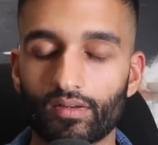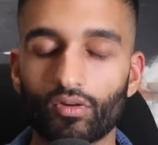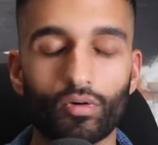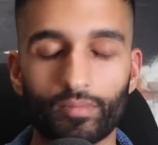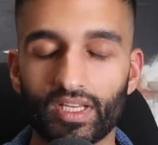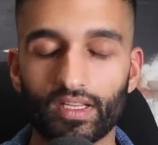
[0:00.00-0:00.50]

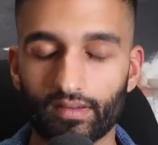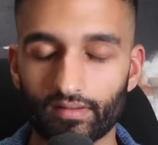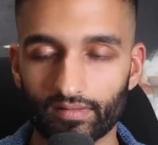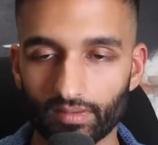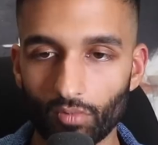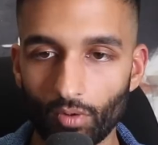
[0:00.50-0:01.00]
Or meaning,
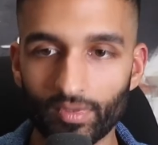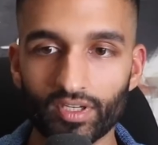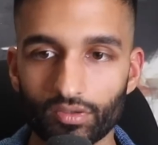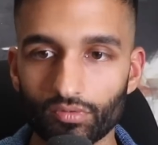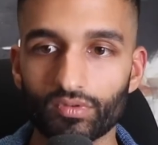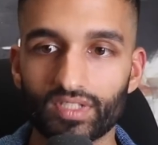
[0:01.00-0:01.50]
the moment
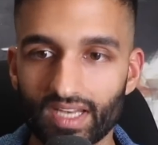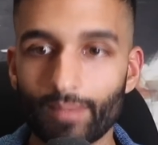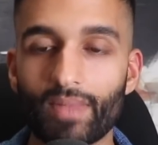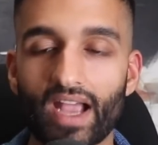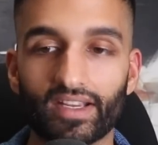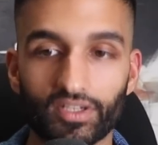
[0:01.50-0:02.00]
you step
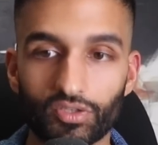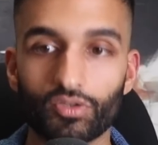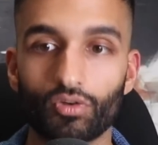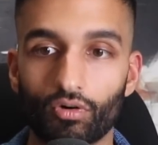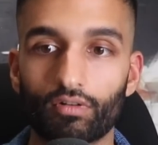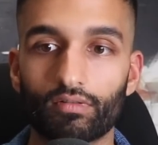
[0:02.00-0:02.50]
back into
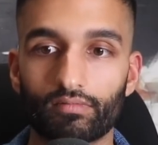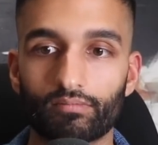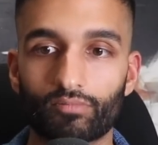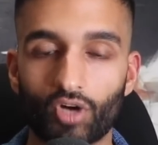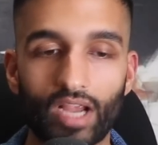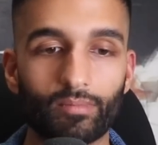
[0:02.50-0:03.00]
your
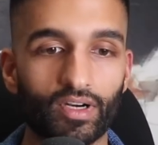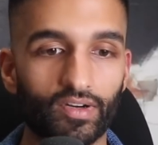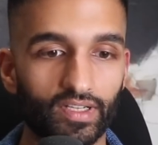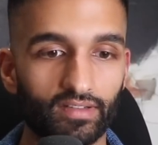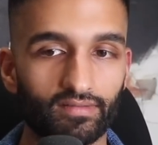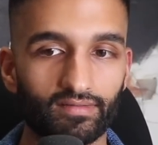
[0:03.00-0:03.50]

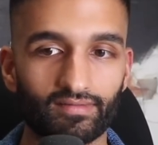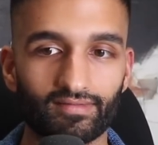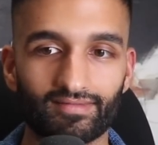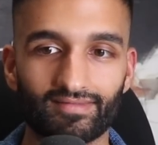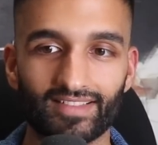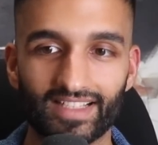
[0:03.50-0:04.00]
primary,
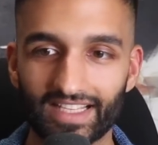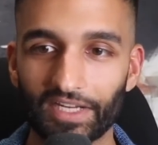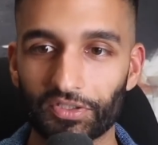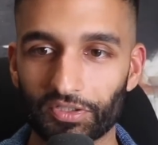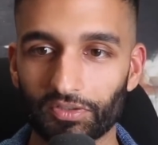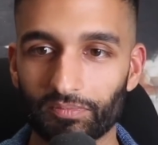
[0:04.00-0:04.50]

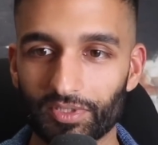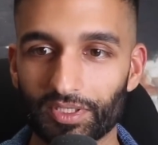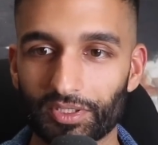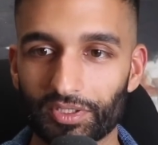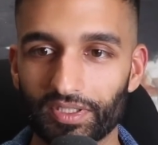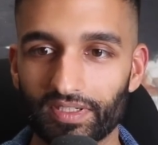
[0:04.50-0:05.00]
essential
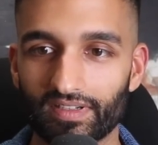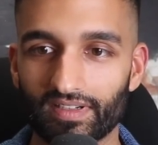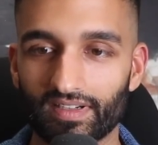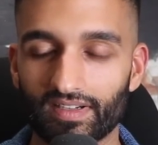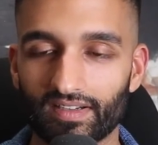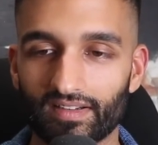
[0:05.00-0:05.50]
position
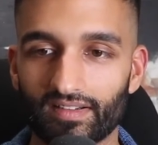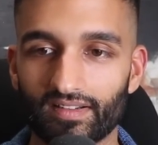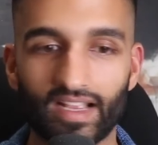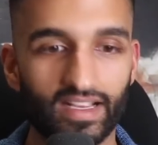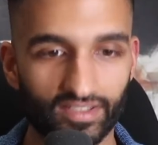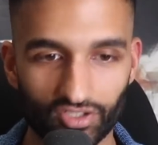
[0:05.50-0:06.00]

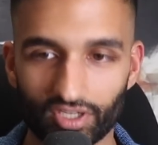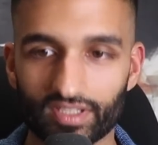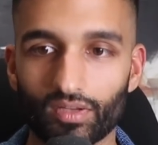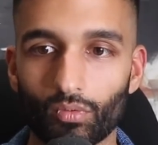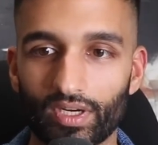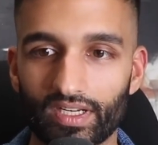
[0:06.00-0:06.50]
as just
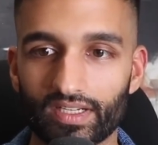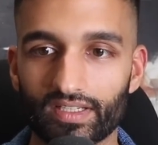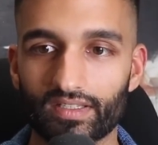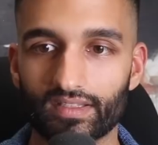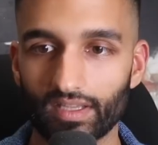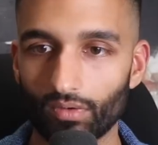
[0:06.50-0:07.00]
the
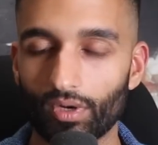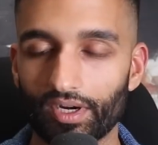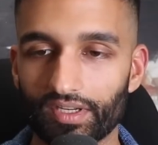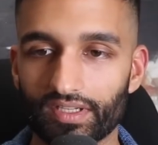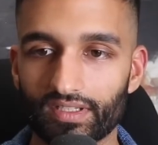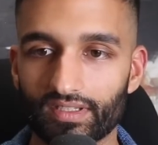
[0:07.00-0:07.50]
witness, the
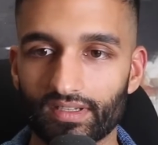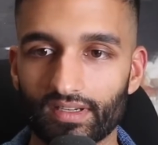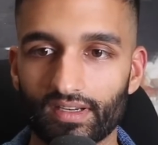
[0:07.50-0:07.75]
awareness.